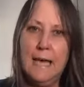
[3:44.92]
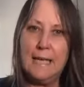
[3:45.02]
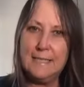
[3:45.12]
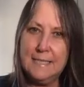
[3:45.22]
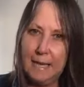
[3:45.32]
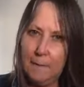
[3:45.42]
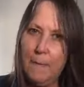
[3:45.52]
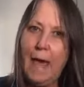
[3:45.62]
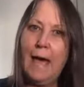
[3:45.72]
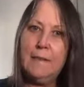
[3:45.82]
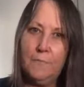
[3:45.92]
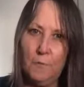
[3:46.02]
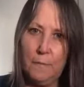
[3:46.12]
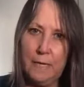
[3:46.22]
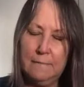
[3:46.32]
set a path for
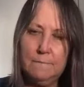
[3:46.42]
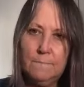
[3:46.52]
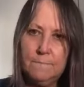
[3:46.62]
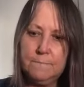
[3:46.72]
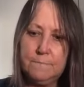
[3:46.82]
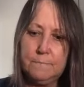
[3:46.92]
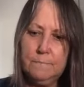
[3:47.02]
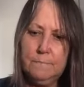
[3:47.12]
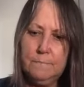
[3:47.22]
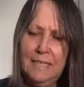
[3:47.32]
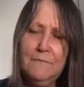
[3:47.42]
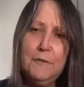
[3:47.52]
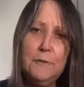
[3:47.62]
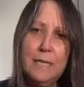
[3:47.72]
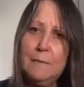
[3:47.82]
me. And if
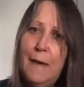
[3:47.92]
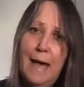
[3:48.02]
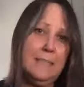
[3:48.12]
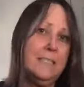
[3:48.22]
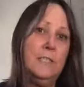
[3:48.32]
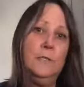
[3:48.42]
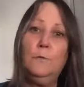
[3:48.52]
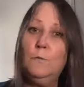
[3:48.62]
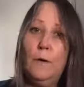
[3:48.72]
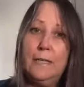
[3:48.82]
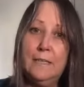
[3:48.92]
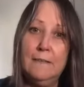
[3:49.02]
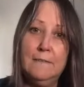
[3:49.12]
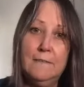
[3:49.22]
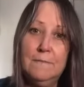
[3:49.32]
you think back to
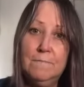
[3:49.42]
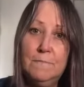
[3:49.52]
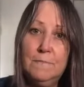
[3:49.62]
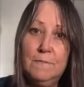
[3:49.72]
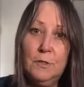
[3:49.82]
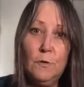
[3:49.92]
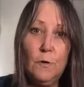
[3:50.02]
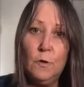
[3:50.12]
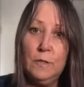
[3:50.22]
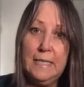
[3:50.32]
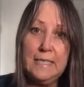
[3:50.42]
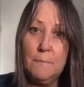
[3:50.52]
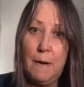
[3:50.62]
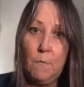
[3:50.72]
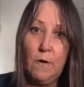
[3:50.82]
when your earliest
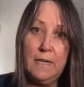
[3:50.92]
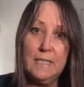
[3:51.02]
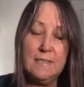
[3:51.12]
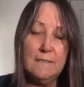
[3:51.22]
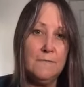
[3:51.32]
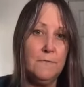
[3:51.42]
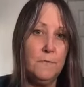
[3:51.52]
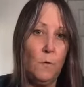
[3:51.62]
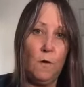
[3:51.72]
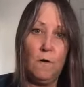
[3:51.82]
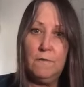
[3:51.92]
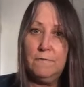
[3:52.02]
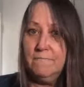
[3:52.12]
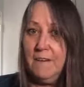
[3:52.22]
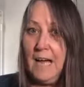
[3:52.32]
memories of 4
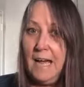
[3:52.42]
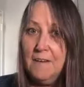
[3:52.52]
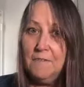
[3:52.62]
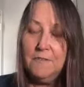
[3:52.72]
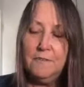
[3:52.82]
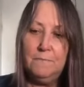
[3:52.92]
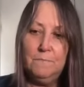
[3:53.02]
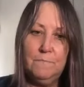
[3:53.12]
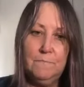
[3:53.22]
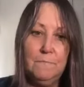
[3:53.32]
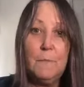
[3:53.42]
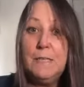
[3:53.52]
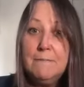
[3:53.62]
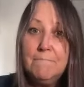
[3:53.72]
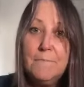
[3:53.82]
and 5,
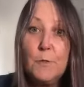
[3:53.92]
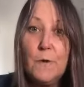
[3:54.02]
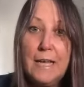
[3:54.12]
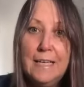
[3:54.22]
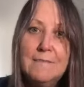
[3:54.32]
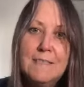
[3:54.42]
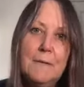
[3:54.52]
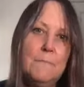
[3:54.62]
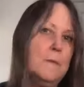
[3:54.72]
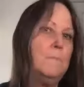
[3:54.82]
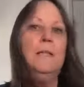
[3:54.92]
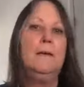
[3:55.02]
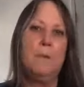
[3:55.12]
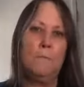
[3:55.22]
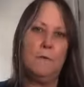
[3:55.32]
maybe 3, some people have
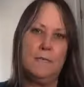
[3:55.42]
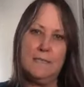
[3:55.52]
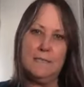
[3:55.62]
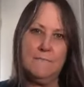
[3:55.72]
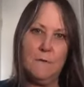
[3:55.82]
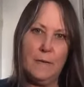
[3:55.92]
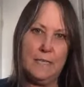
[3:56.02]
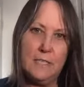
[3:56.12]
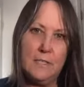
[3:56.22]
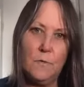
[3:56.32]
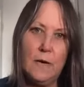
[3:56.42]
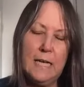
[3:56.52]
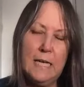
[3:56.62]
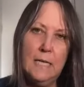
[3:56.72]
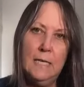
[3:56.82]
memories from age
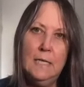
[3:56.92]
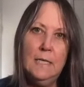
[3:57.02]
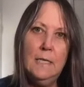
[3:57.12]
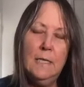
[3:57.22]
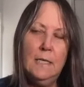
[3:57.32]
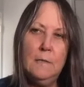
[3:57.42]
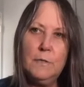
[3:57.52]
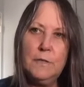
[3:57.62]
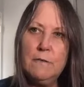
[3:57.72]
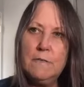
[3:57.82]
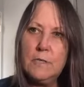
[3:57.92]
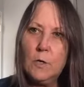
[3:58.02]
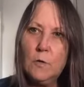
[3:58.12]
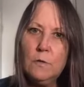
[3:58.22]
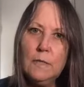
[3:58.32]
3, but those
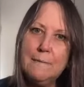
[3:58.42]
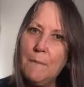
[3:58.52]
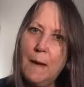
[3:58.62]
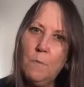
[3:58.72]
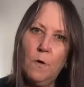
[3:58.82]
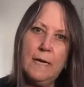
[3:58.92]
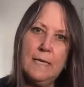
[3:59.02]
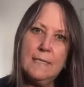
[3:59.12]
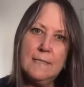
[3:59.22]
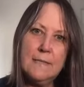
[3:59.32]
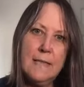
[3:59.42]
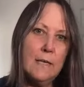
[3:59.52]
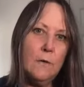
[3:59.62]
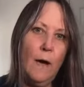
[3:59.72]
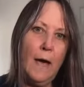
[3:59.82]
early memories that
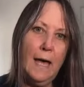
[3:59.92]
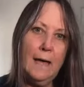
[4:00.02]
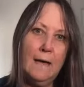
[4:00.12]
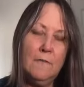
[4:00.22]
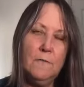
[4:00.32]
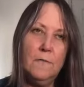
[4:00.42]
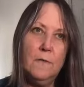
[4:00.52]
you have